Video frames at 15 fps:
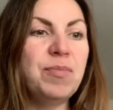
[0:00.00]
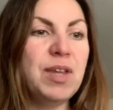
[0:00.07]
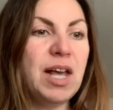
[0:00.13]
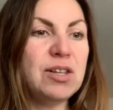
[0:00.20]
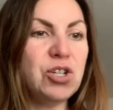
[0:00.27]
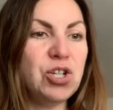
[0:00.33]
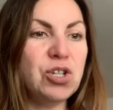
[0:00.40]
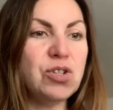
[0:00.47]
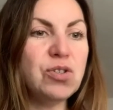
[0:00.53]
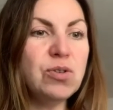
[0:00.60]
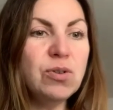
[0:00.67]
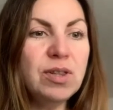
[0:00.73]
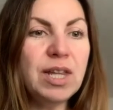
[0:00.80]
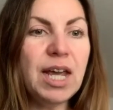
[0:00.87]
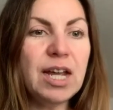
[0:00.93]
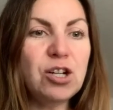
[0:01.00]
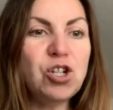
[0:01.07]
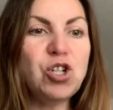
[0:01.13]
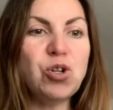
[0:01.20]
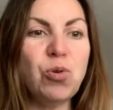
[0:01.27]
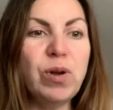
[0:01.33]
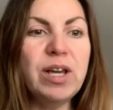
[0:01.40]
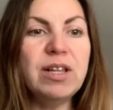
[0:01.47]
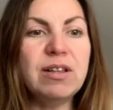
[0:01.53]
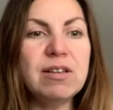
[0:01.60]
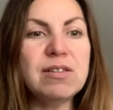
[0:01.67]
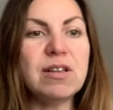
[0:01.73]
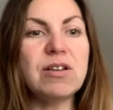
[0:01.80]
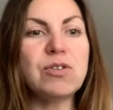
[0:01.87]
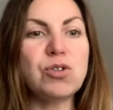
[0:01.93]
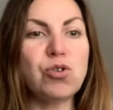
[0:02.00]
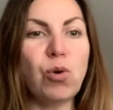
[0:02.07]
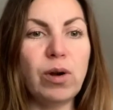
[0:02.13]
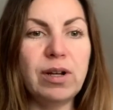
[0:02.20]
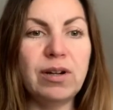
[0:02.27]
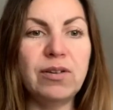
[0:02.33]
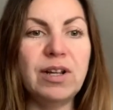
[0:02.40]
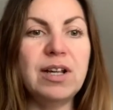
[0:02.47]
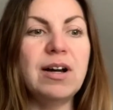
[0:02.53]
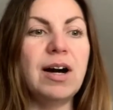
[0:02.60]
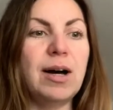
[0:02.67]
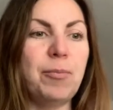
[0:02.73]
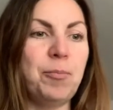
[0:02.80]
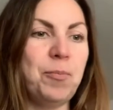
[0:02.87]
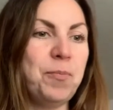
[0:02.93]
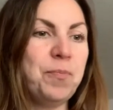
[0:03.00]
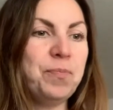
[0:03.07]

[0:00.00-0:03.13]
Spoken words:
as she stood there chewing this extraordinary gum.